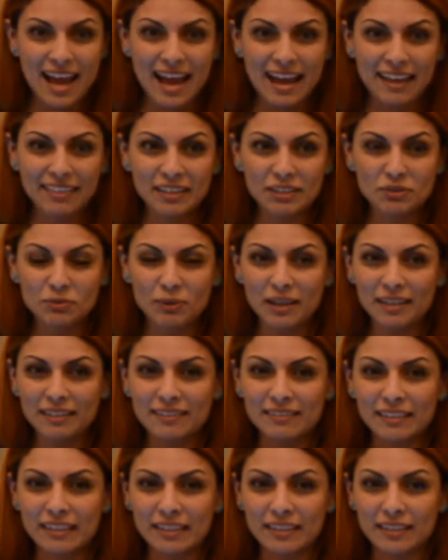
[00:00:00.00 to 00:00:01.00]
And that's why I
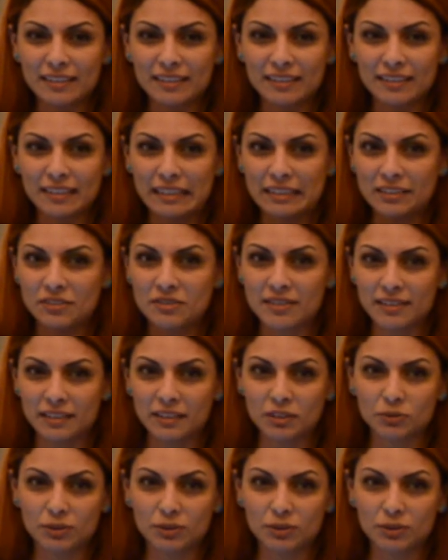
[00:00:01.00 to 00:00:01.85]
think in St.